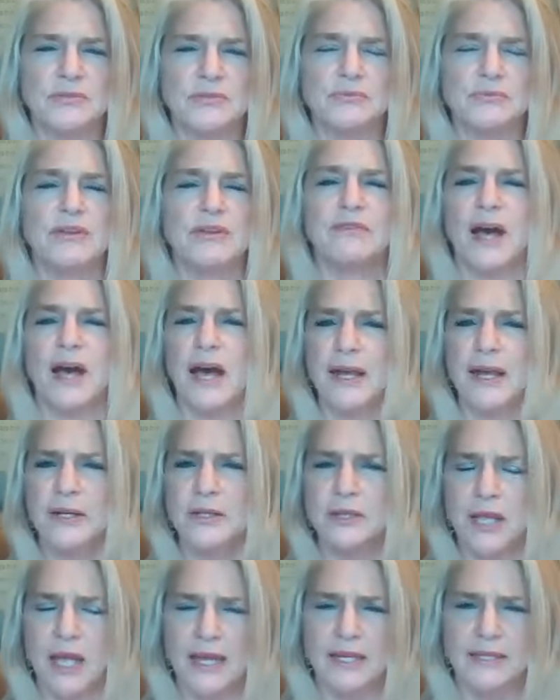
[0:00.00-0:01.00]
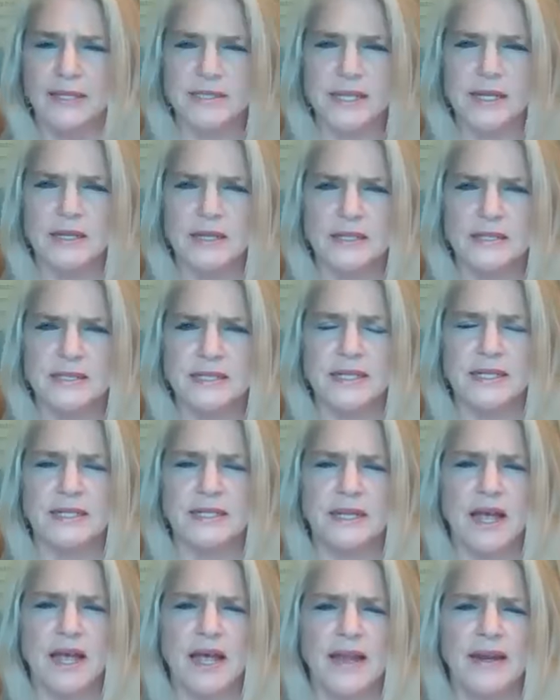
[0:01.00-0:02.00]
so it's revitalizing us,
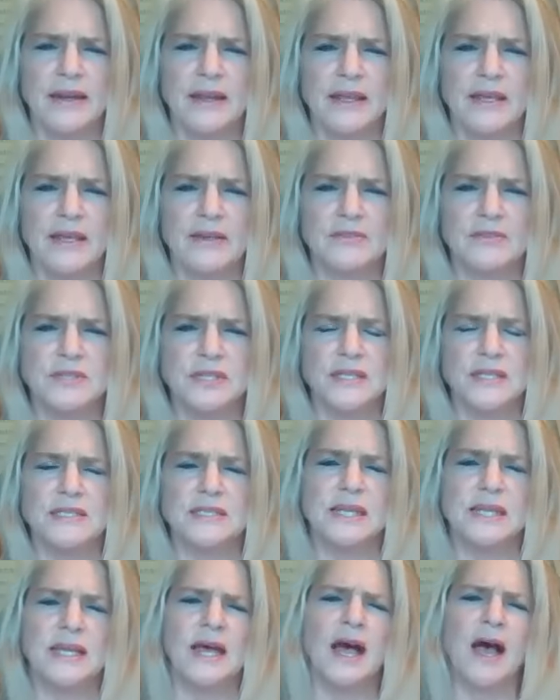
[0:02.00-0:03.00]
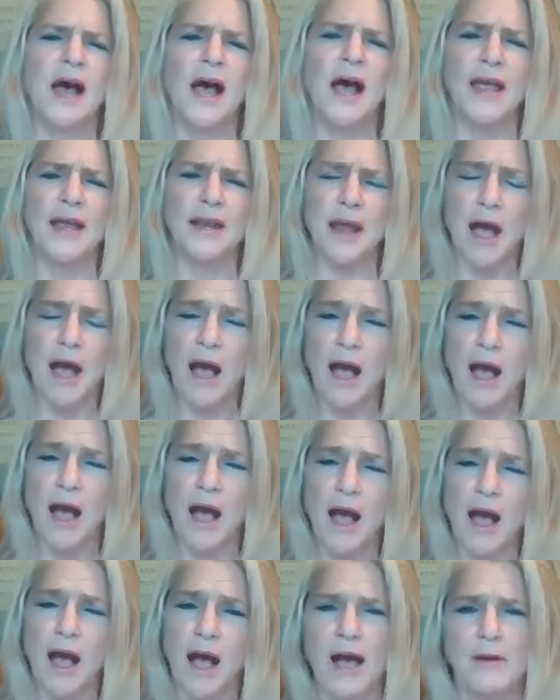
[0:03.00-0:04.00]
and it kind of gives us an
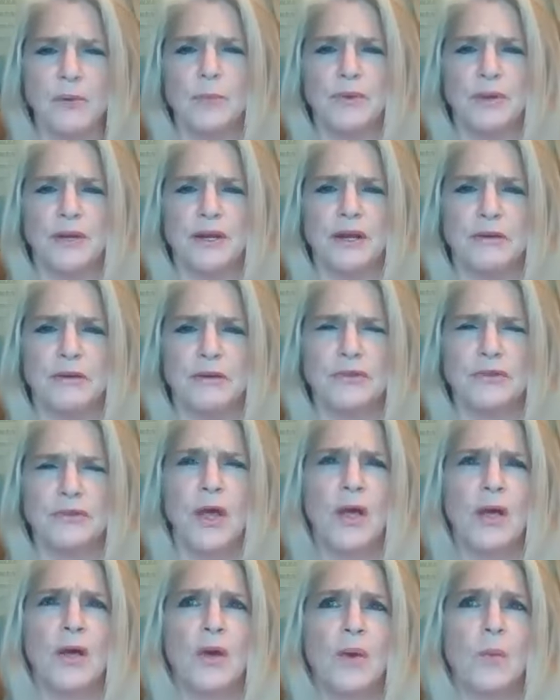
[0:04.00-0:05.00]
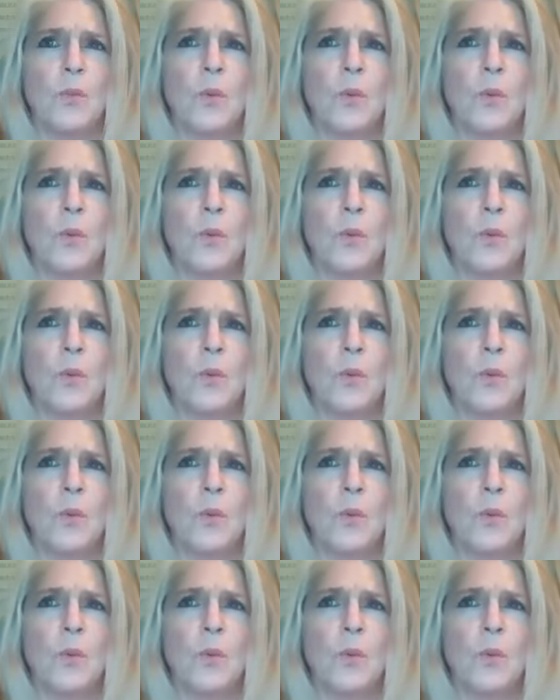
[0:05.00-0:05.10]
aha moment of